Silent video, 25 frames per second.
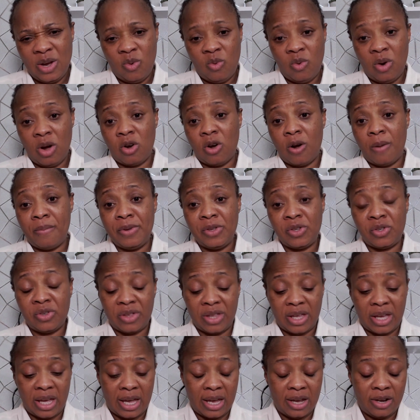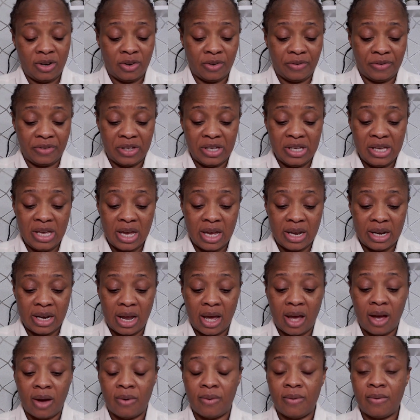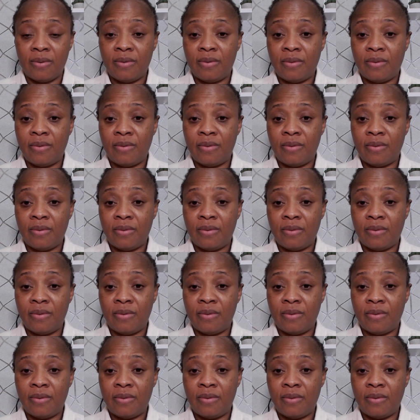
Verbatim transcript: We're coming to the end of the year now.